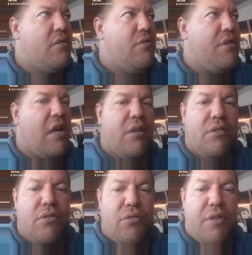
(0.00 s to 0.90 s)

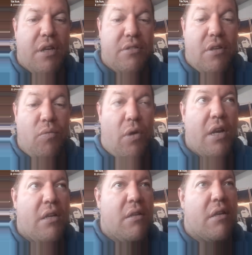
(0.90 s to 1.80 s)
2000,
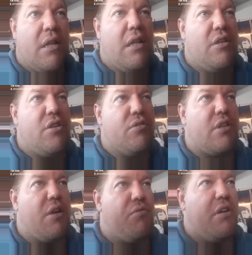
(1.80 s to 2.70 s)
2001, and then she was
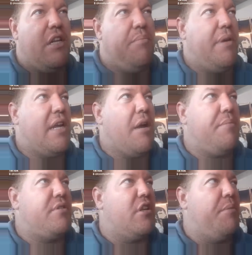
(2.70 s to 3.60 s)
like really big up
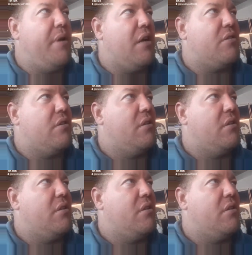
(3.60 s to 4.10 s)
until about